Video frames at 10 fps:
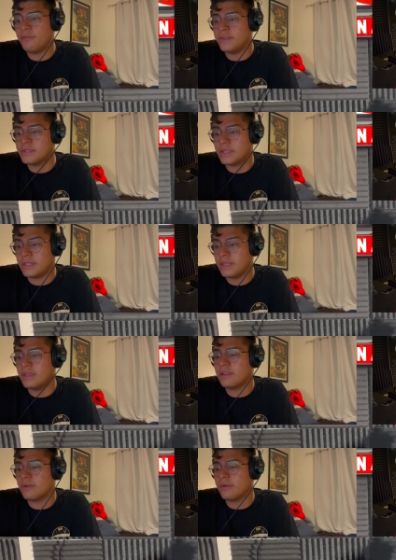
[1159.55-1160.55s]

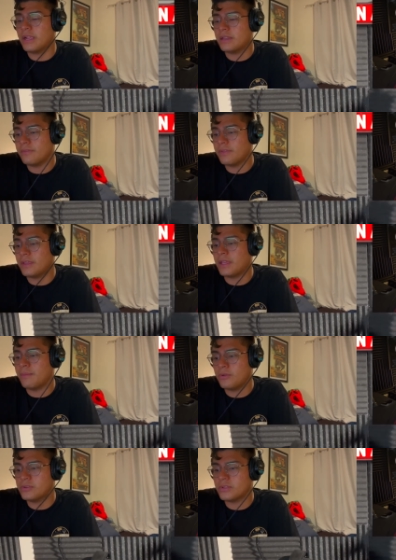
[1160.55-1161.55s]
Physically, creatively,
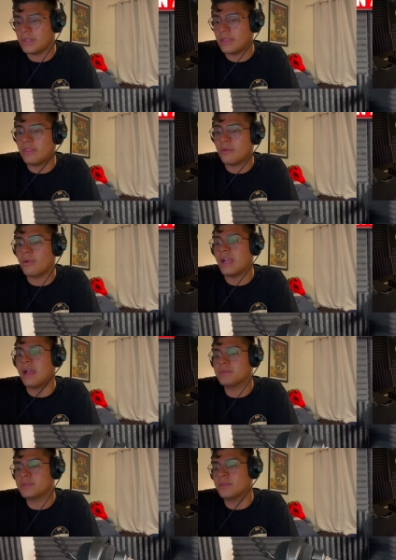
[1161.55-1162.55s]
emotionally, they were
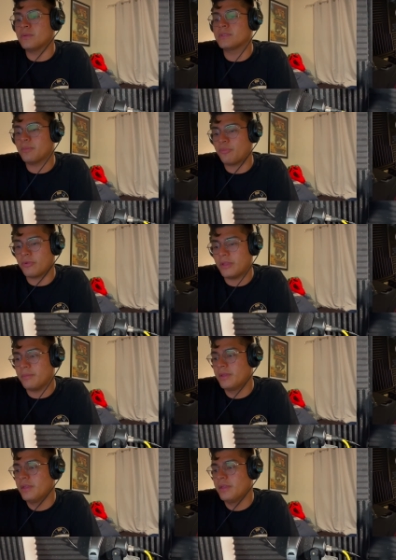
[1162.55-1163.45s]
absolute supreme.